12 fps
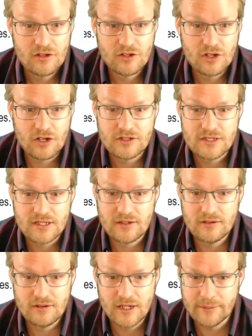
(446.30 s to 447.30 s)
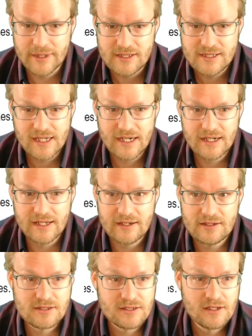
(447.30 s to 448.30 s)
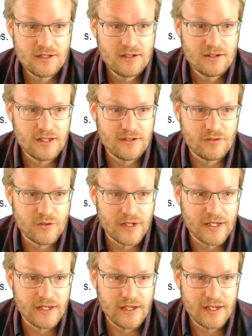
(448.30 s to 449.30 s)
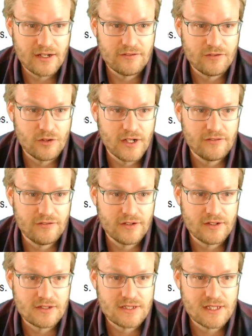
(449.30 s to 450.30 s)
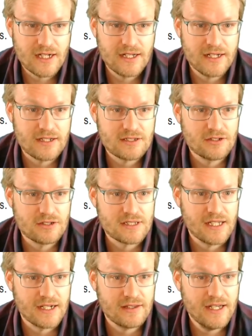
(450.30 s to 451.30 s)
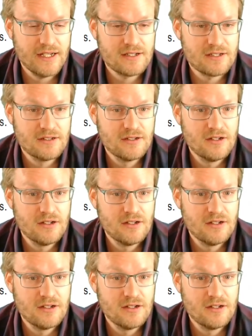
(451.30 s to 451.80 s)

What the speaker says: sine x, if we add it for reference, sine x looks like that.